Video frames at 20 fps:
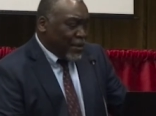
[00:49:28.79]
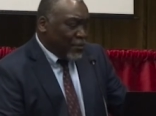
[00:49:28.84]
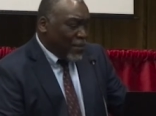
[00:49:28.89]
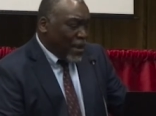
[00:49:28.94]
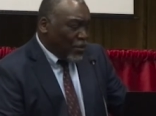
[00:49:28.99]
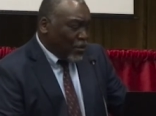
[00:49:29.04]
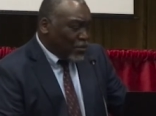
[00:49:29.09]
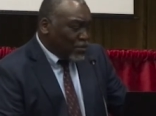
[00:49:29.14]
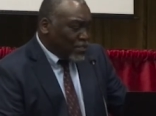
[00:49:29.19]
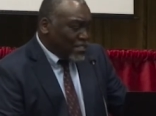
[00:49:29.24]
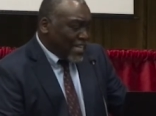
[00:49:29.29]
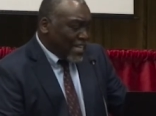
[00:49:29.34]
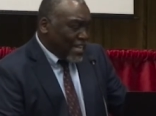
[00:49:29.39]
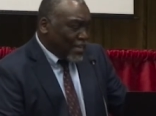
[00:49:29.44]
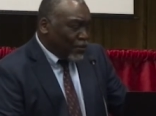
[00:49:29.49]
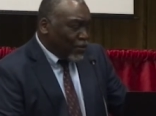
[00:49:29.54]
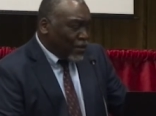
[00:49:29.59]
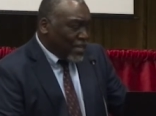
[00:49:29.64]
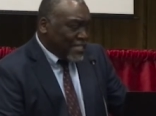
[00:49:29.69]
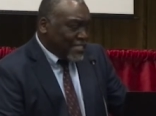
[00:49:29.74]
And uh, we're
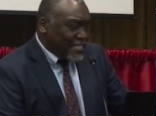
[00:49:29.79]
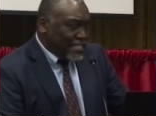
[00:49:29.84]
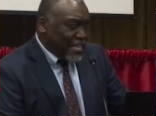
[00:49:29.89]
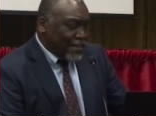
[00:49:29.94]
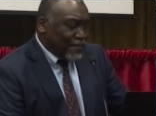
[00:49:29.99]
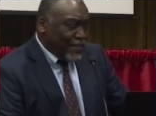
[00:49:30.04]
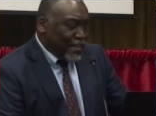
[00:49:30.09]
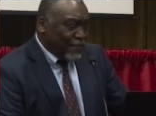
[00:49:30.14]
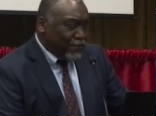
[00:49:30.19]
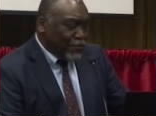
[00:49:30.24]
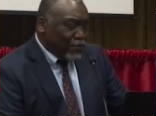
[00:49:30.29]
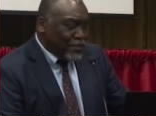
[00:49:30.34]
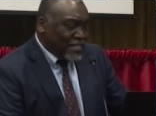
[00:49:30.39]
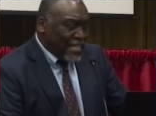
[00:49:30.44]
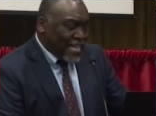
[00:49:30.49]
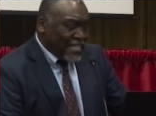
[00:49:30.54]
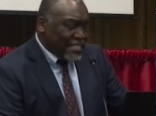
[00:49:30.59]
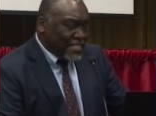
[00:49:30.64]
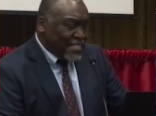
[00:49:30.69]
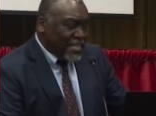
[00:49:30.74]
going to take a look at a, uh, a
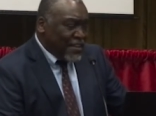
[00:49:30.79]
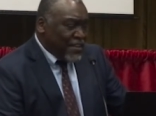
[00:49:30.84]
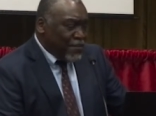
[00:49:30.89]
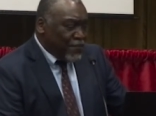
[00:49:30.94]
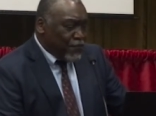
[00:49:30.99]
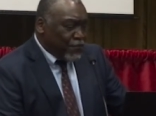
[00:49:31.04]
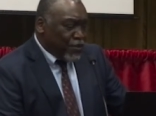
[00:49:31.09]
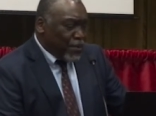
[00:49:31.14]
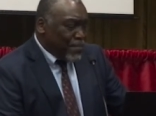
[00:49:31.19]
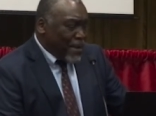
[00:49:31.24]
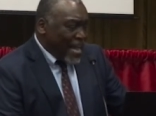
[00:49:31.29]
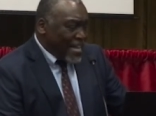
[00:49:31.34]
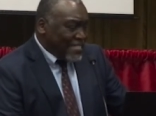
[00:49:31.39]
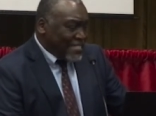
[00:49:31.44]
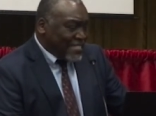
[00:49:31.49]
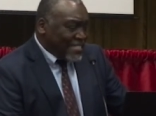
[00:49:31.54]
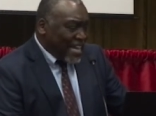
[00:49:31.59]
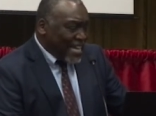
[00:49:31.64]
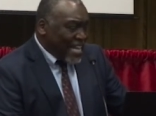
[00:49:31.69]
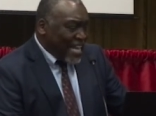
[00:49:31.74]
few texts
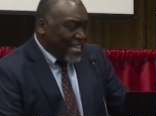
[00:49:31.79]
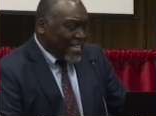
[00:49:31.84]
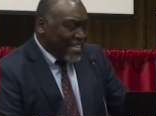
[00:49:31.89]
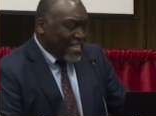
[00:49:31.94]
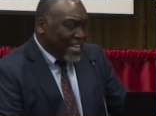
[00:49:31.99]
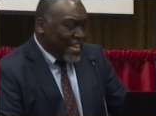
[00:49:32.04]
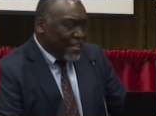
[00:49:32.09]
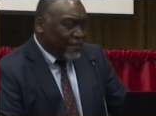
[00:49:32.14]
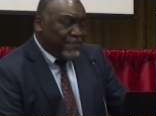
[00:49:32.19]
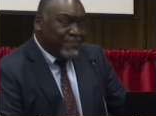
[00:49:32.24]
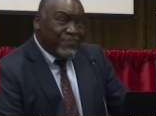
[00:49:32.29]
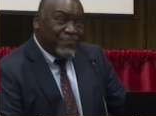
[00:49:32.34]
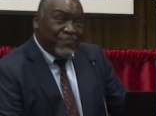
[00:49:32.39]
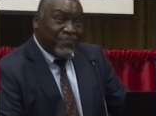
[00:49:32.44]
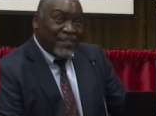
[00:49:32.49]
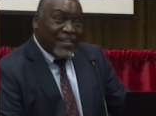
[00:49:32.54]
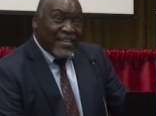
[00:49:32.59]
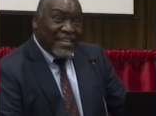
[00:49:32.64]
from Isaiah here.